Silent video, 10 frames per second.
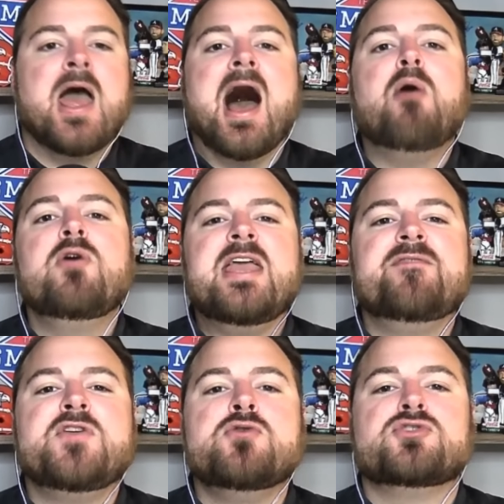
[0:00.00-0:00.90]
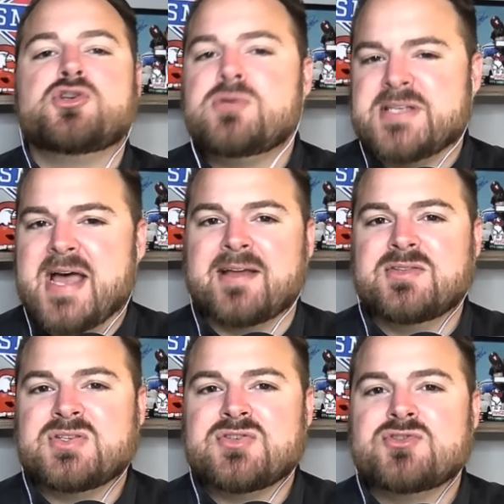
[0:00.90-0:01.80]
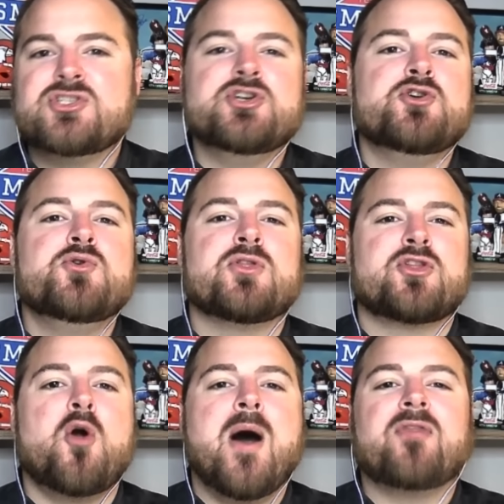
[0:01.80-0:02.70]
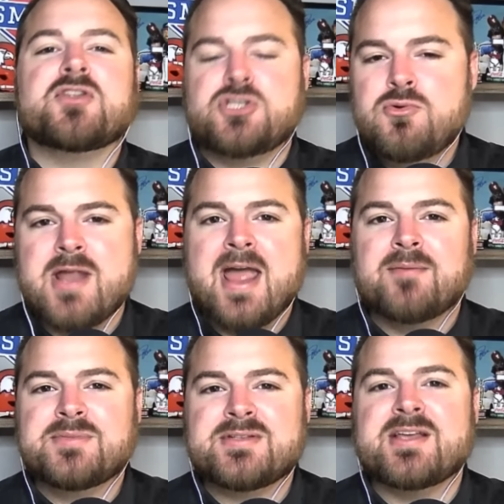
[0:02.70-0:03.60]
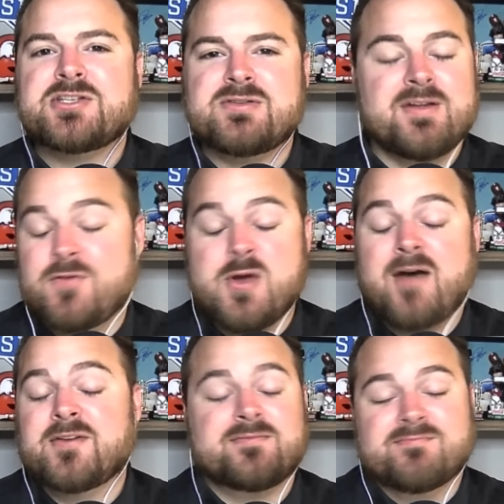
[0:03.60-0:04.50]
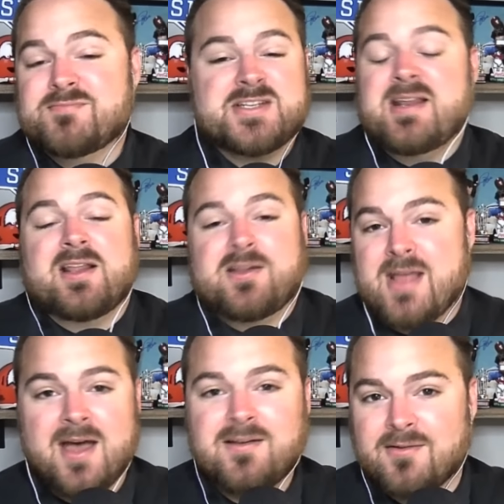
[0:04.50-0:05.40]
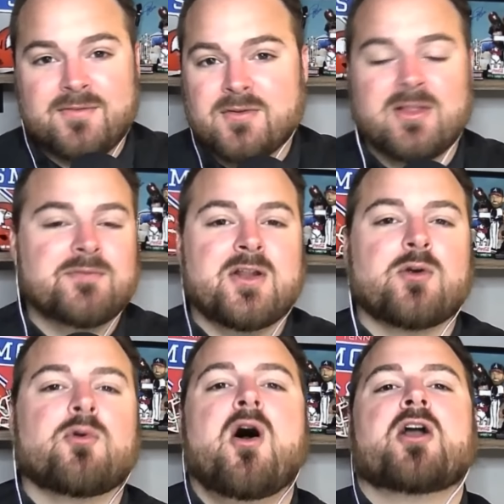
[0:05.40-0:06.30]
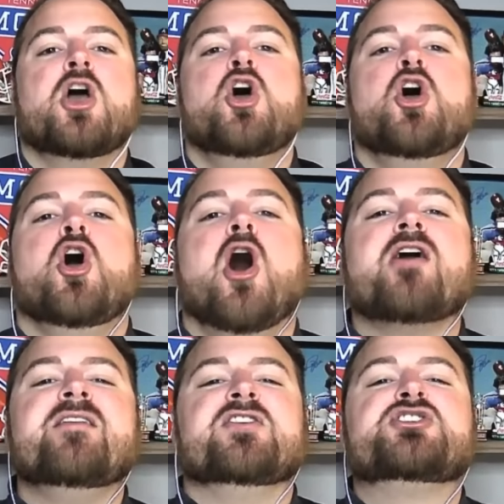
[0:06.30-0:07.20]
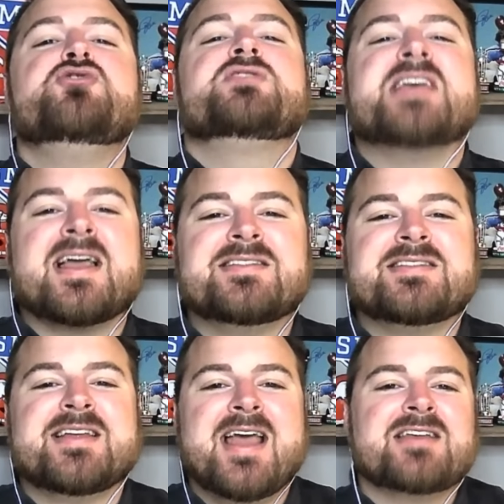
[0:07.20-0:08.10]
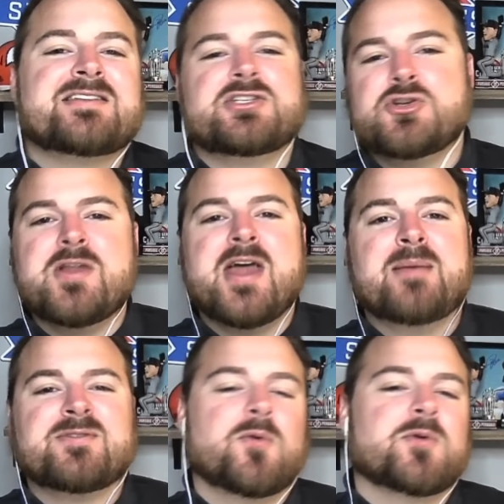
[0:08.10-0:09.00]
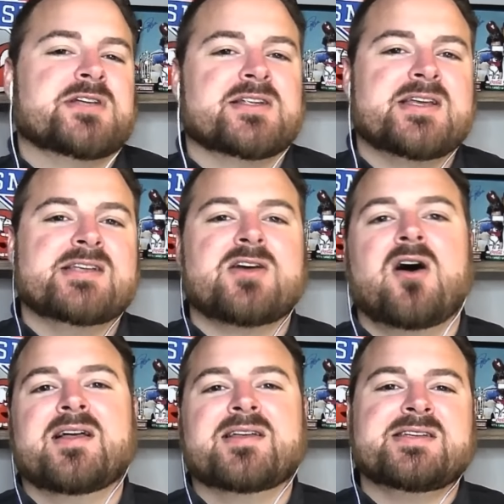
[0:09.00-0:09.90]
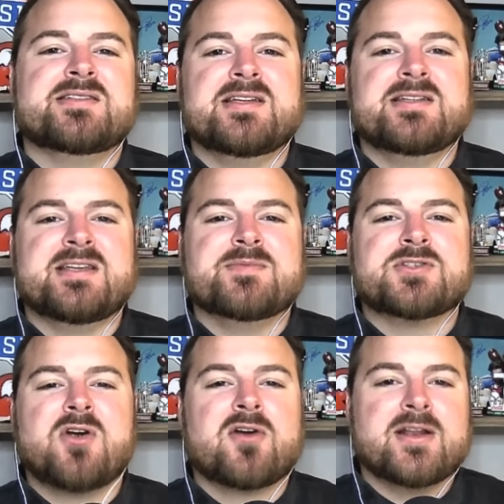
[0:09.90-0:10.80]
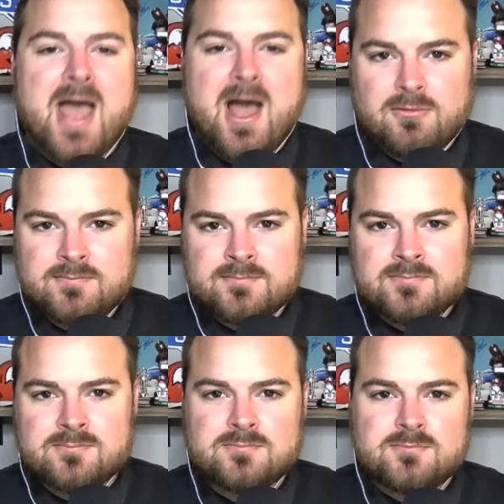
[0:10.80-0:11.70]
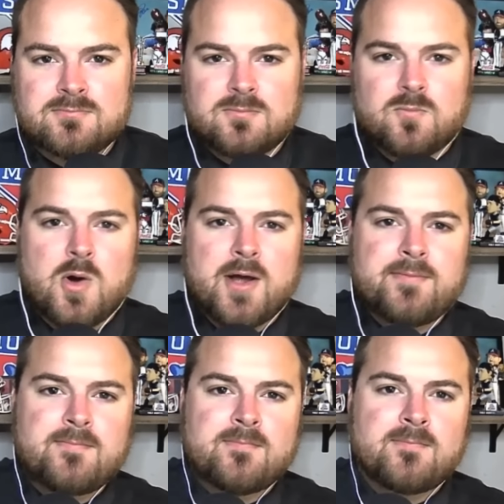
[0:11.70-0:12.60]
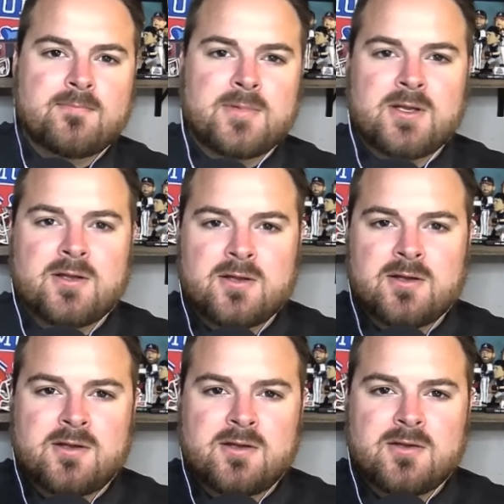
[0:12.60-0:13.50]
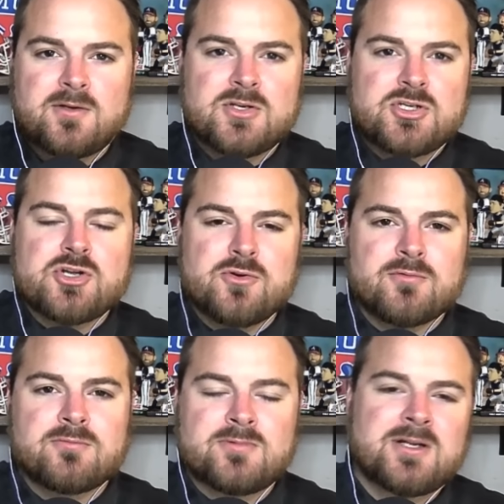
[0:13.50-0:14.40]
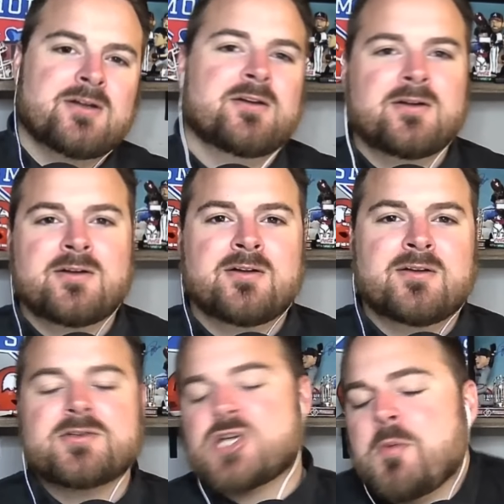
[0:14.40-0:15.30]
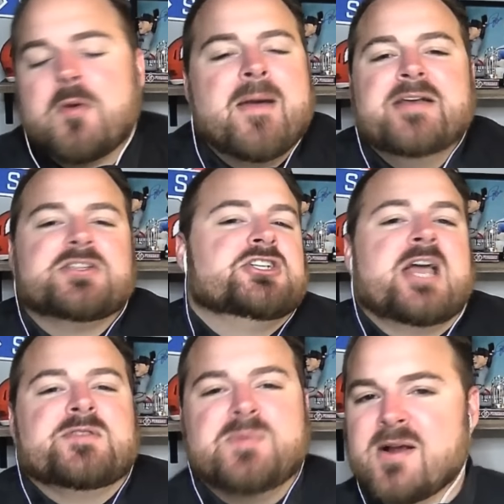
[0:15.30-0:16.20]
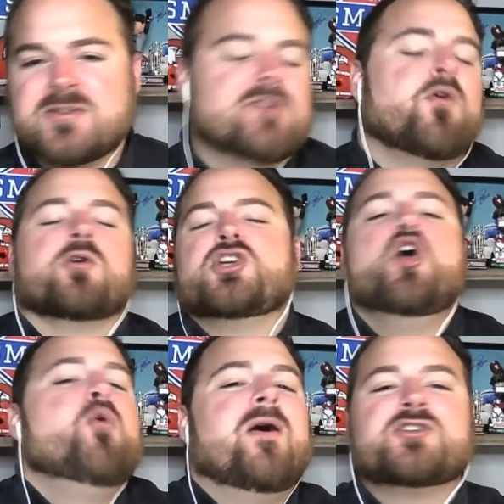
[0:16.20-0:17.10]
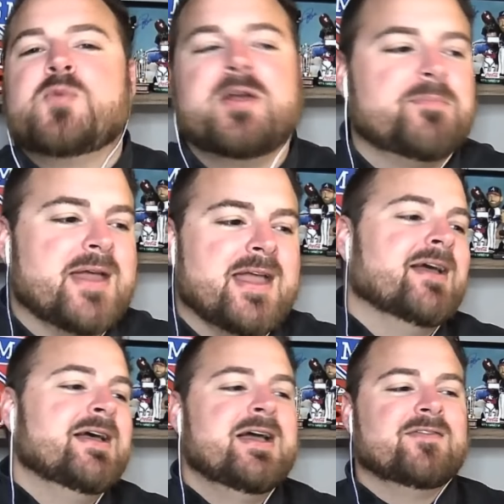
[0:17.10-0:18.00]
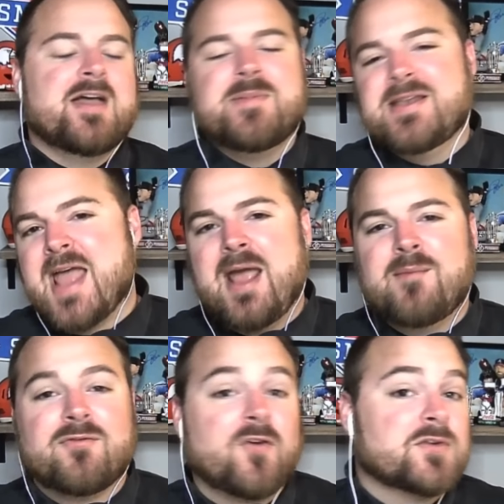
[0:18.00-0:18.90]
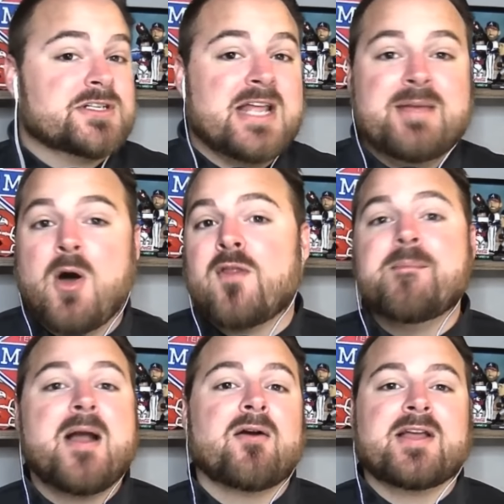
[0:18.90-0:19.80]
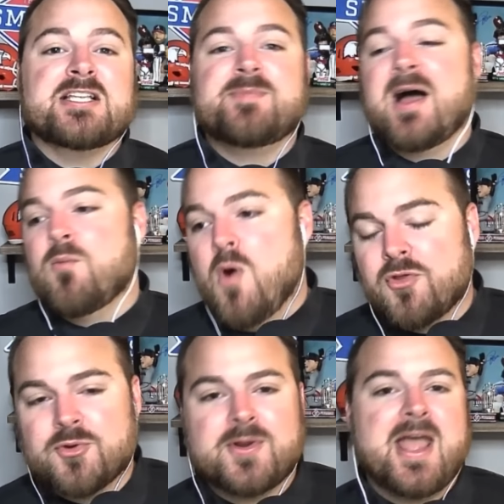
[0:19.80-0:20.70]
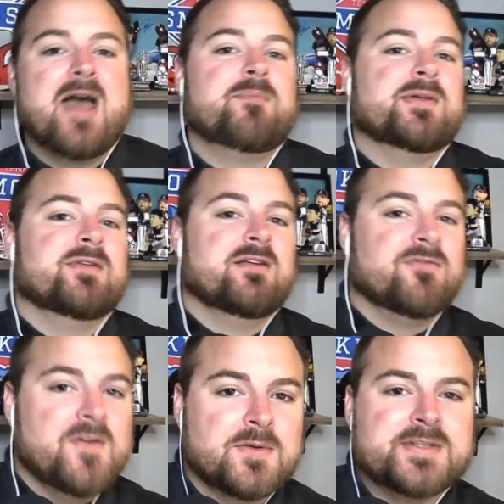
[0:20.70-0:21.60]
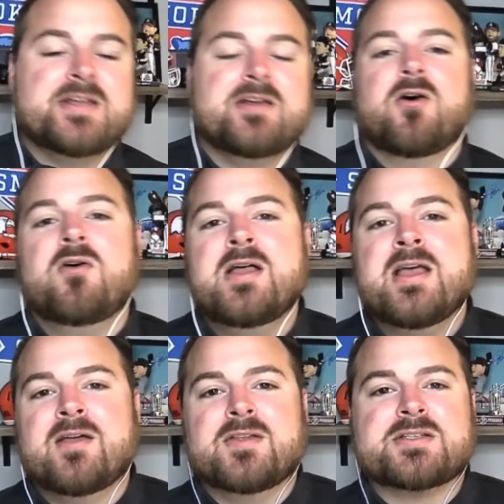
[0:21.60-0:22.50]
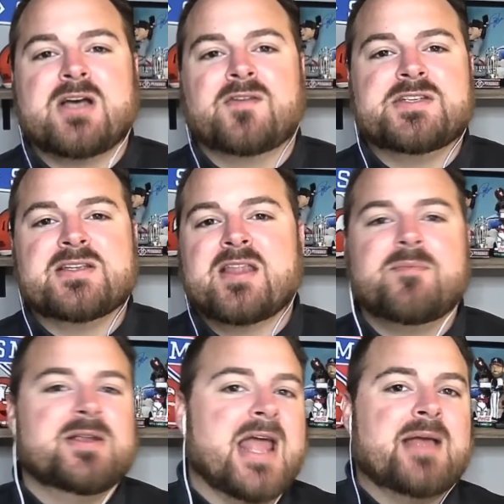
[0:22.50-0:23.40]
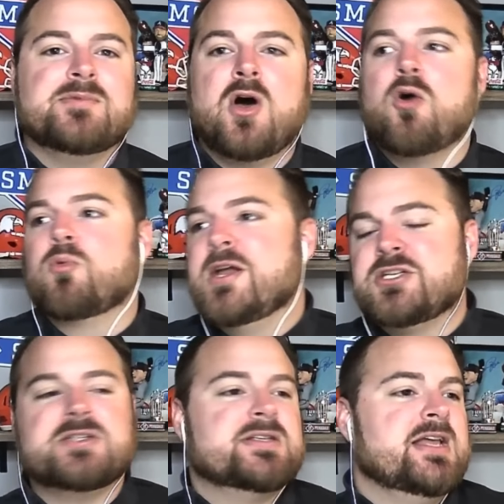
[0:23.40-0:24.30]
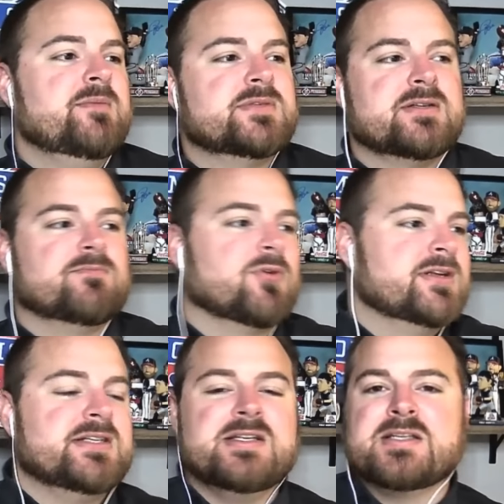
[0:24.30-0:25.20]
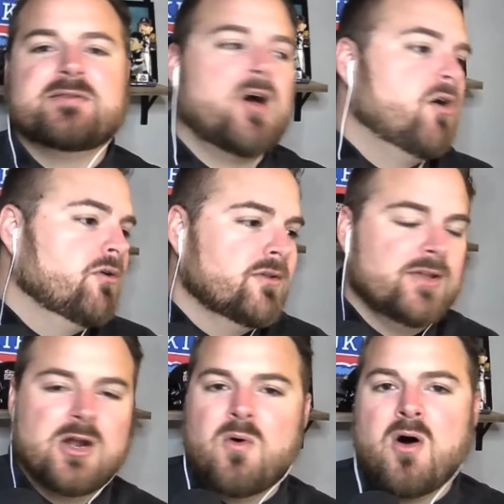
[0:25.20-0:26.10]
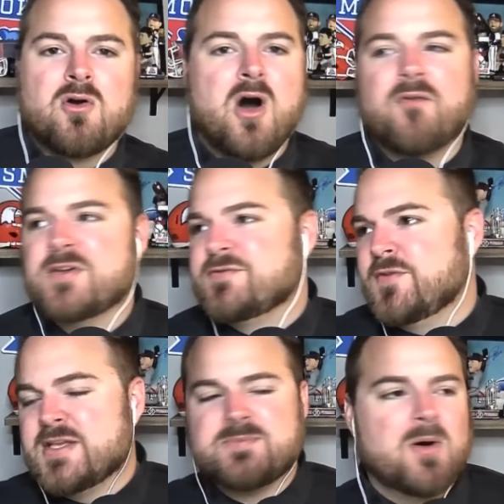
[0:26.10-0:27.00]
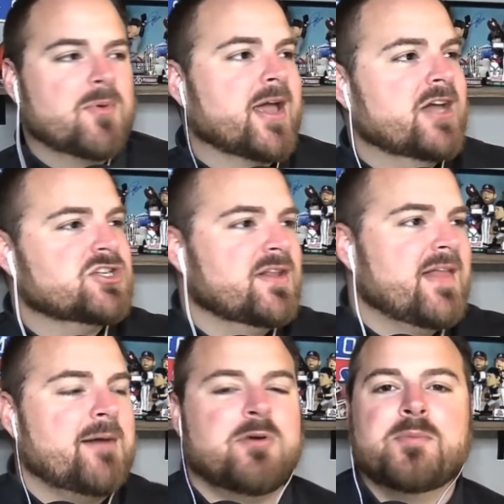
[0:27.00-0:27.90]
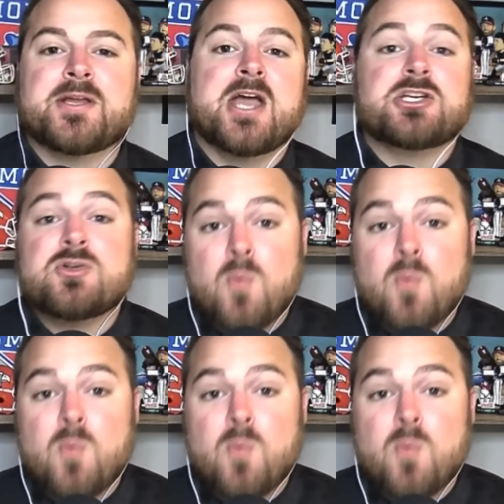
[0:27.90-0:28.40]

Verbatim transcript: I will give you two seconds to throw out the two names that, if you haven't seen it yet, or if you're living on a rock, I'll give you two seconds to guess the two names for Tennessee's All SEC team starting now. One, two. Cooper Mays and James Pearce. Of course, who else would it be? They've been named first team All Americans by Walter Camp and, and Phil Steele this offseason. They've been named all region teams and preseason all, you know, all conference from this publication and that publication.